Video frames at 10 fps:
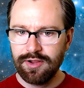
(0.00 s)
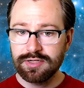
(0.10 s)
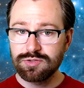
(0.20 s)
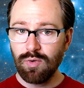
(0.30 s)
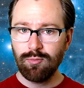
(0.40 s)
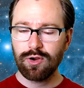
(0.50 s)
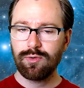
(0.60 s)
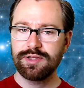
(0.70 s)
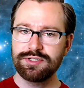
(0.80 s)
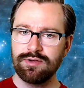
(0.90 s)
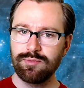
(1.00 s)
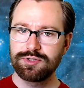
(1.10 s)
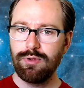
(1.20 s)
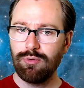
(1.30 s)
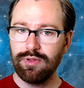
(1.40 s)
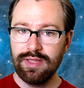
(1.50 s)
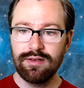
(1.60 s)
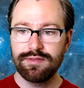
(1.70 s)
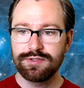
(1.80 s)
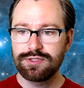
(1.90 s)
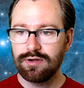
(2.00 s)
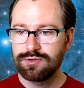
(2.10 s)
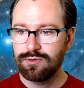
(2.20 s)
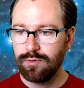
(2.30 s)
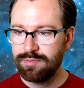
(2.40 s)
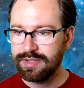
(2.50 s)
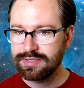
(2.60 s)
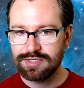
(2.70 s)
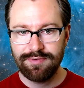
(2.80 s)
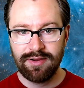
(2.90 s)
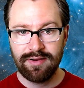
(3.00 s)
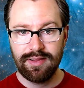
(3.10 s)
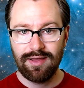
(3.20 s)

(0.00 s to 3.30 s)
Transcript: there is one more question, which we will end the Star Tour with because it's a very